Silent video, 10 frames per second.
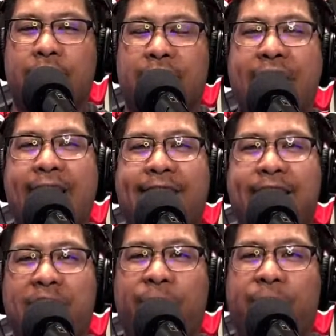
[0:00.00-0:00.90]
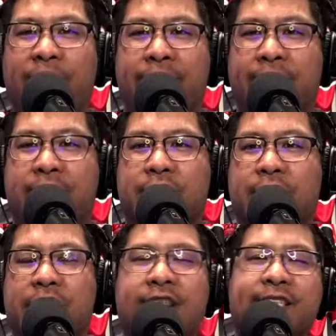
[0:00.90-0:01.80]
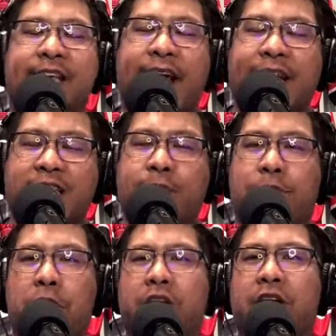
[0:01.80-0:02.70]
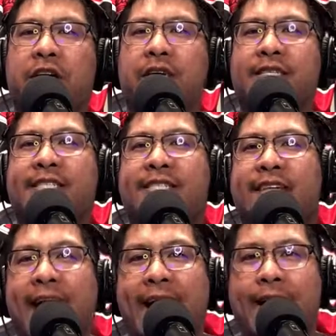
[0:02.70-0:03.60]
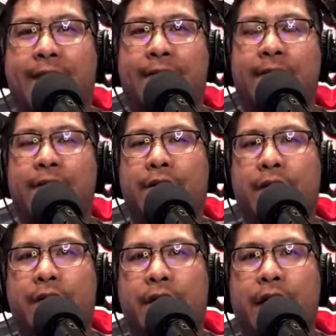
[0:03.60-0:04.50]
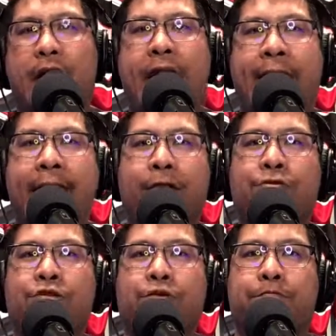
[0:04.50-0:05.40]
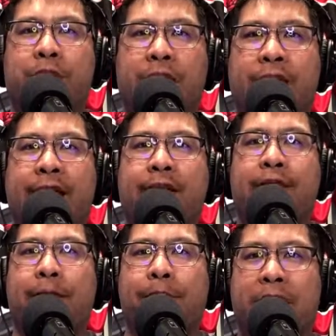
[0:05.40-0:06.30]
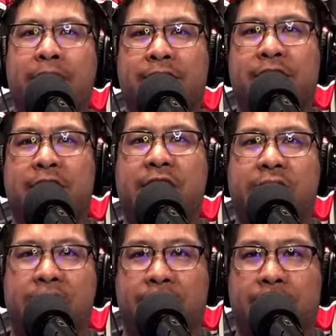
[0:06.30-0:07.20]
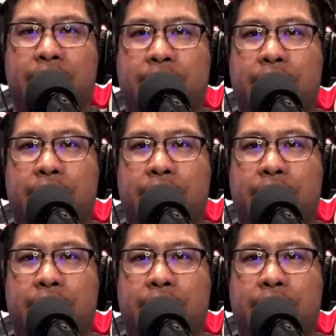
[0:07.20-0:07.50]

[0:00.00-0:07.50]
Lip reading: That defense is textbook style, a how to play the penalty kill,